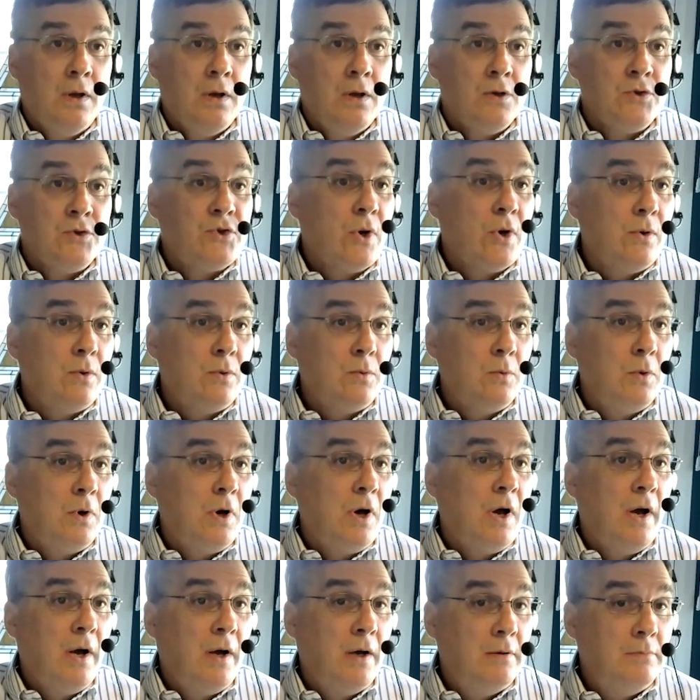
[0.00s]
So,
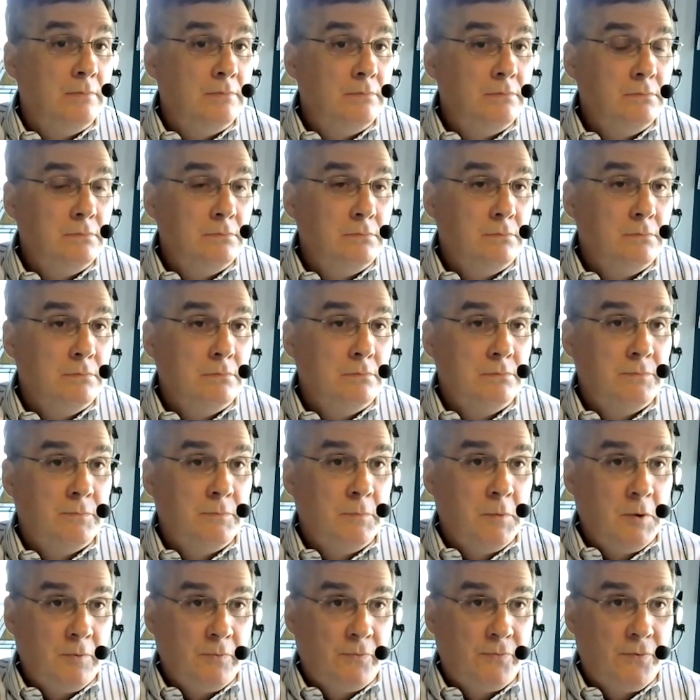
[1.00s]

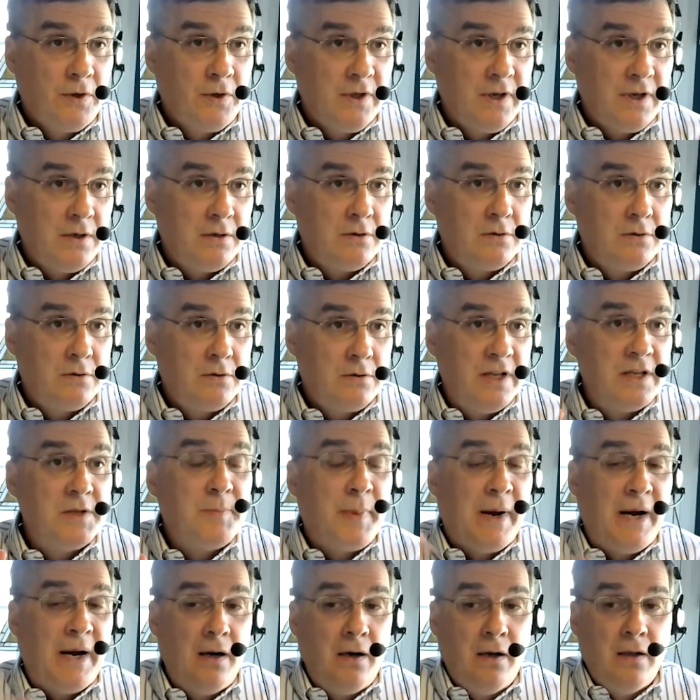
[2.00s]
fully
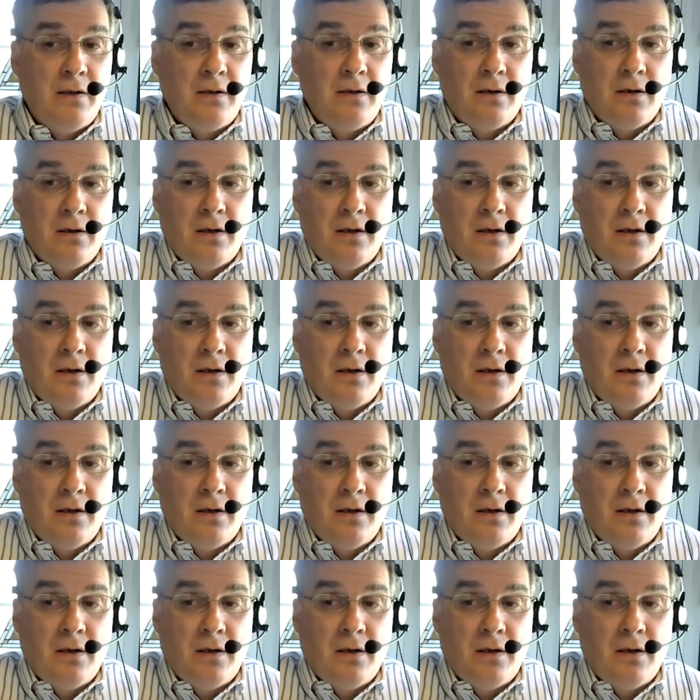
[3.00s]
transparent,